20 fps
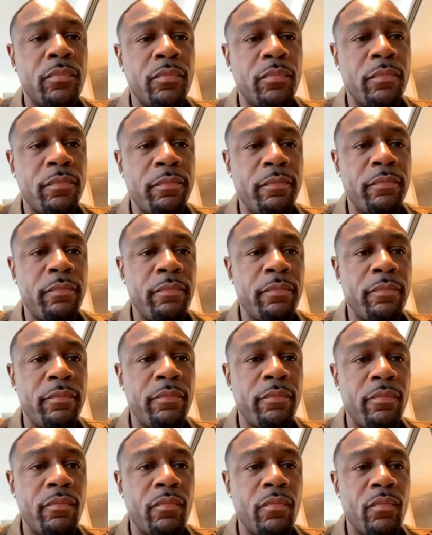
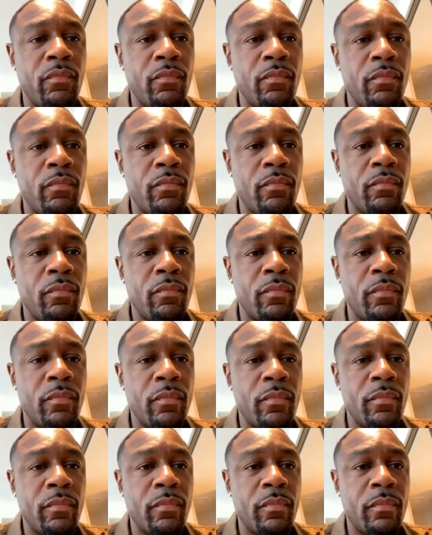
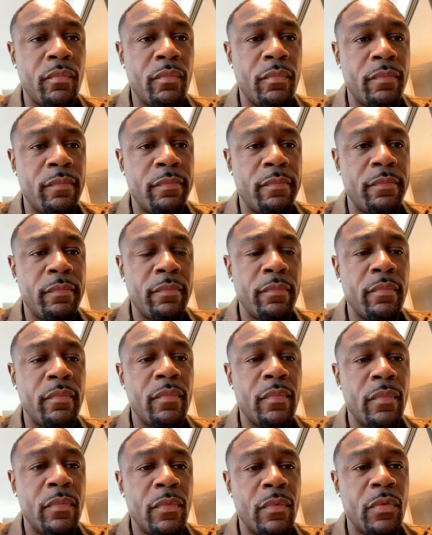
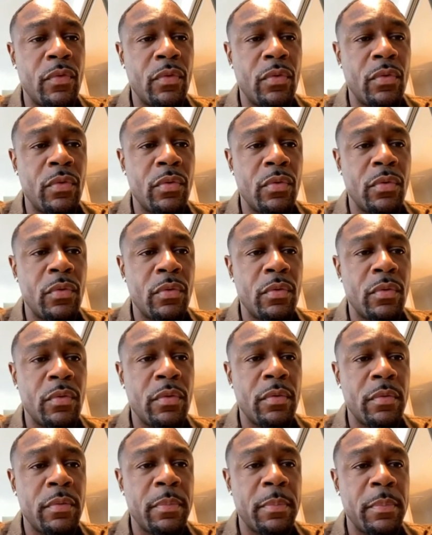
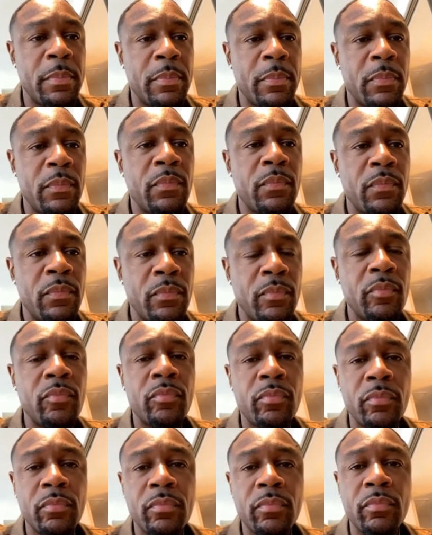
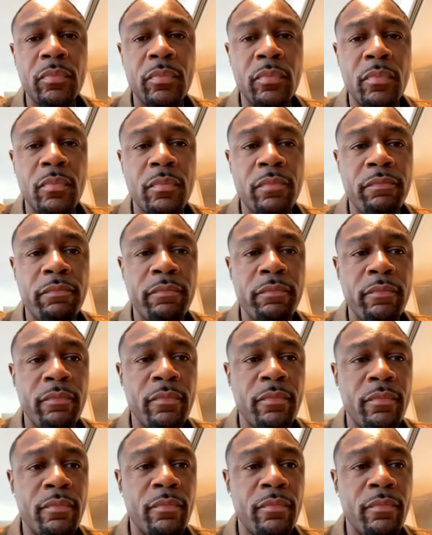(silent)